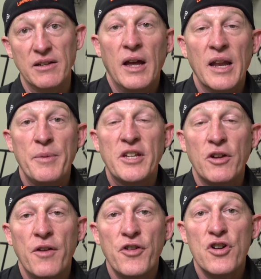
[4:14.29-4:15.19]
And let me tell
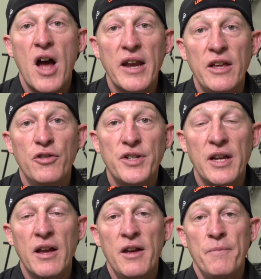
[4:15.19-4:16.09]
you, if you're not
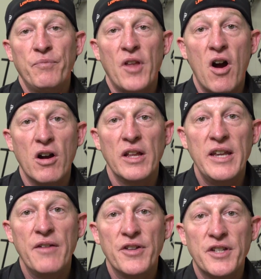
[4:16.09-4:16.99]
using the
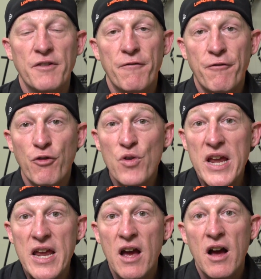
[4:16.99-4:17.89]
Harley-Davidson
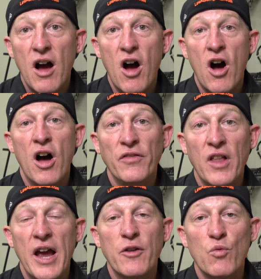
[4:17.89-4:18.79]
free
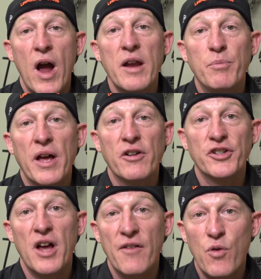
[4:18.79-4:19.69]
online ride planner
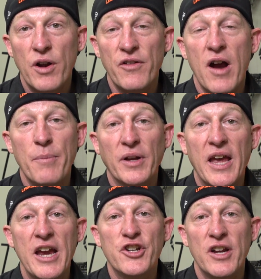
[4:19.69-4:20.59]
software and their
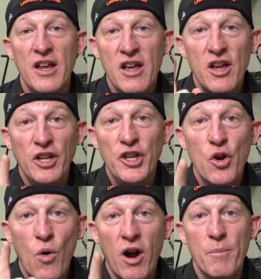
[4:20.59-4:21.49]
application,
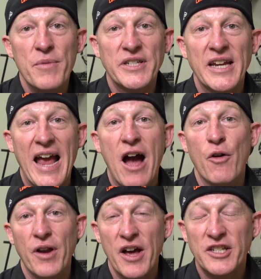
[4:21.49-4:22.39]
you are missing
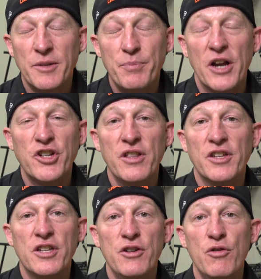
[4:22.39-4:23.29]
out, especially
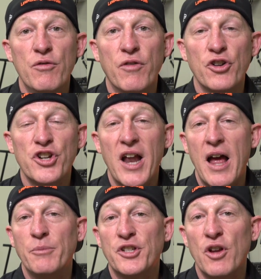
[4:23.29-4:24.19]
this new version.
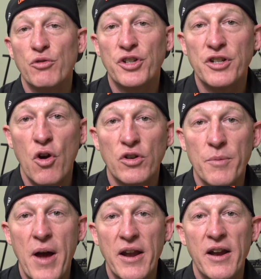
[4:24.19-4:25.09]
I'm so stoked
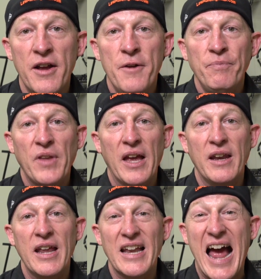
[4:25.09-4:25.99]
about it,
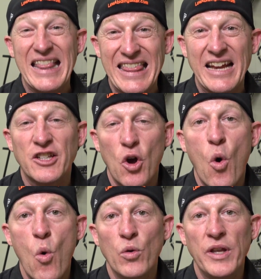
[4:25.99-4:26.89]
and I think it's
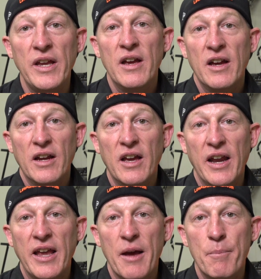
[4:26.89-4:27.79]
only
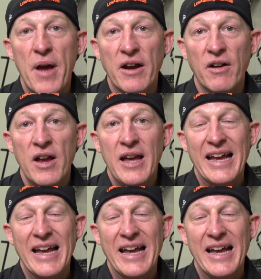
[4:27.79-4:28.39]
gonna get better.